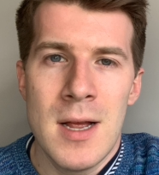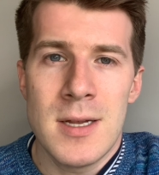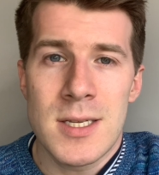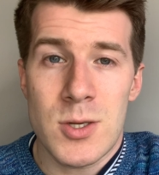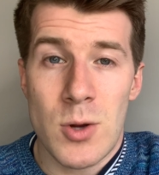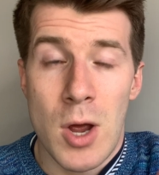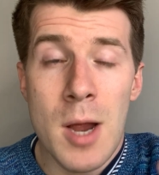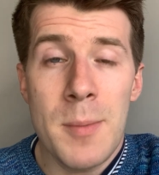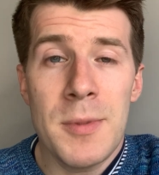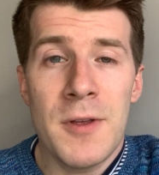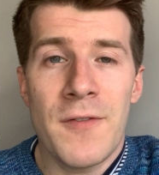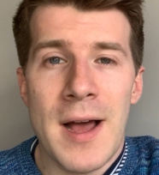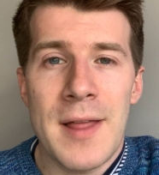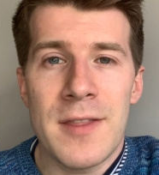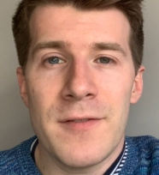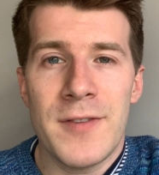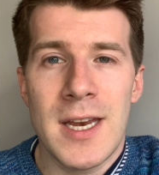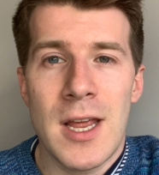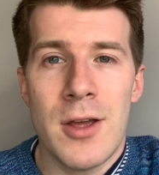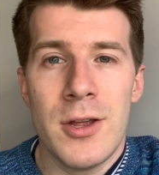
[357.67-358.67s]
So I hope you found
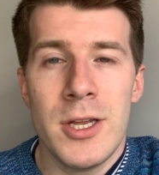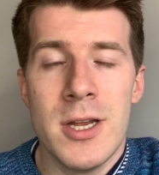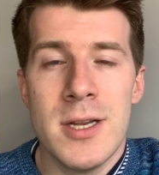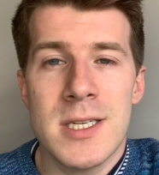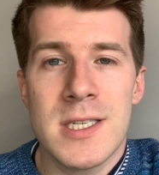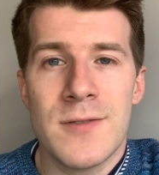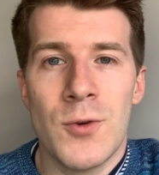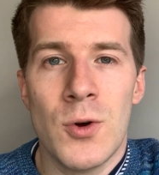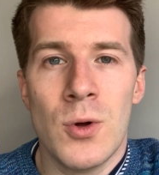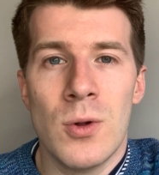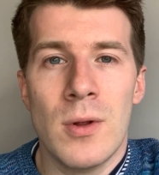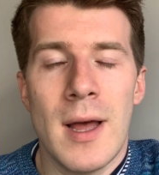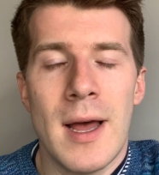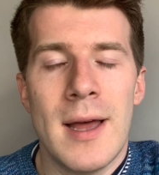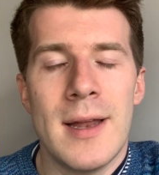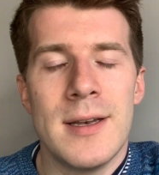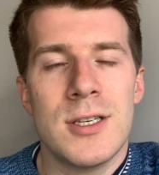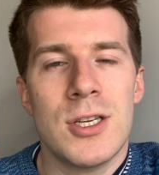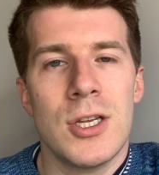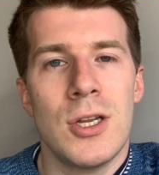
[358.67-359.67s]
the video useful
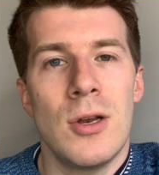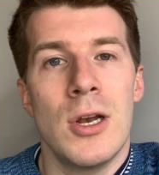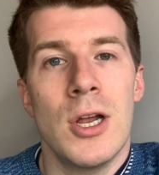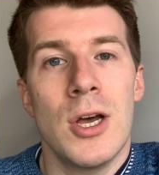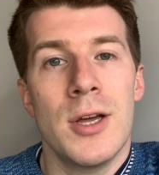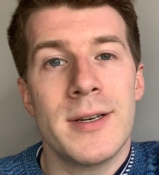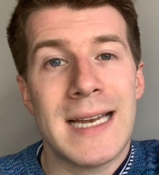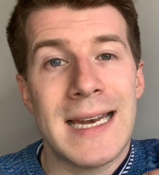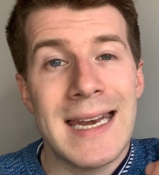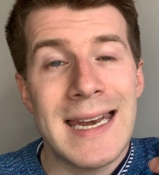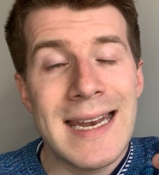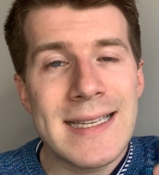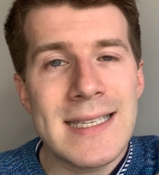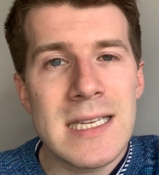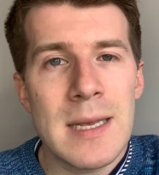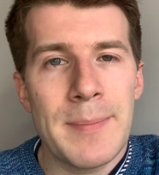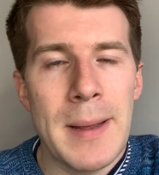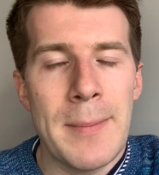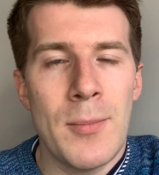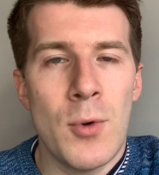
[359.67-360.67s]
and you learned a
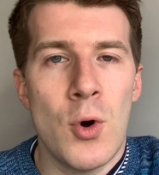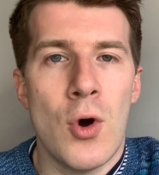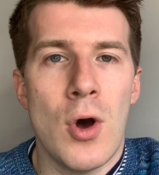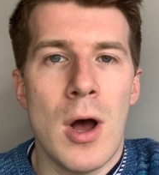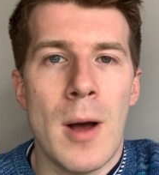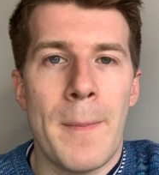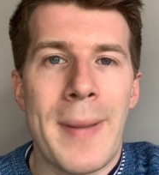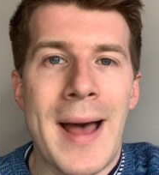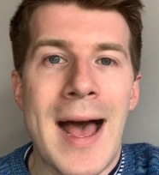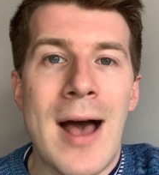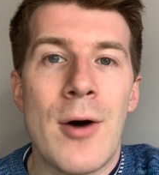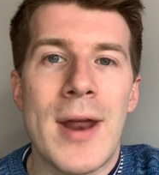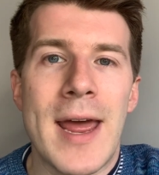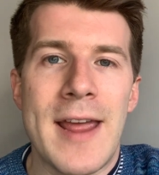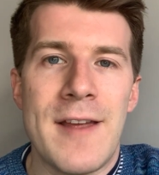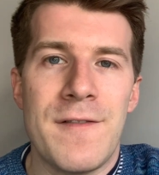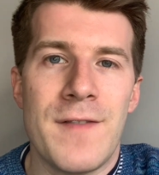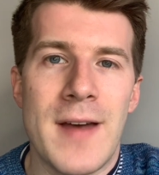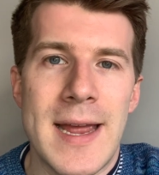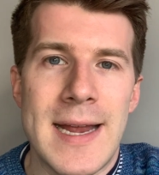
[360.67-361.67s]
little bit more about
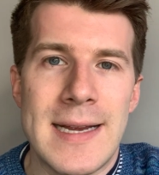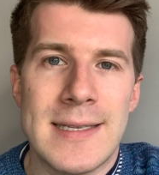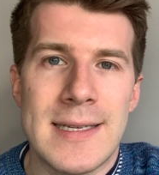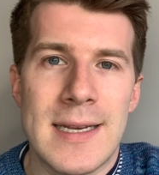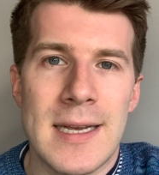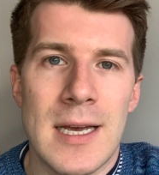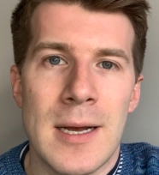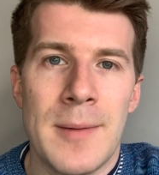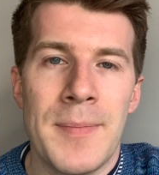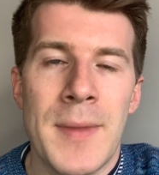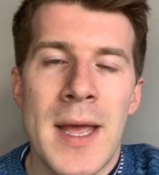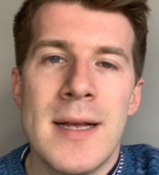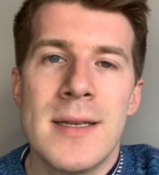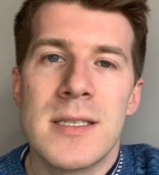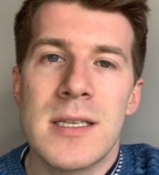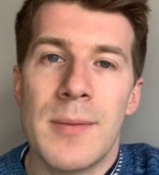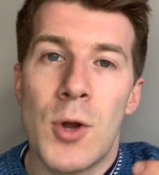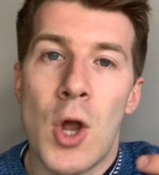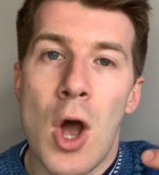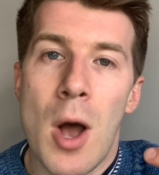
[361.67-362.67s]
aphasia,
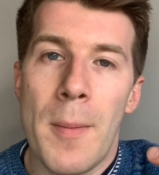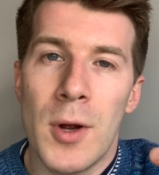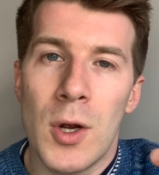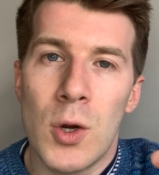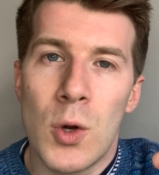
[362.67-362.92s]
some common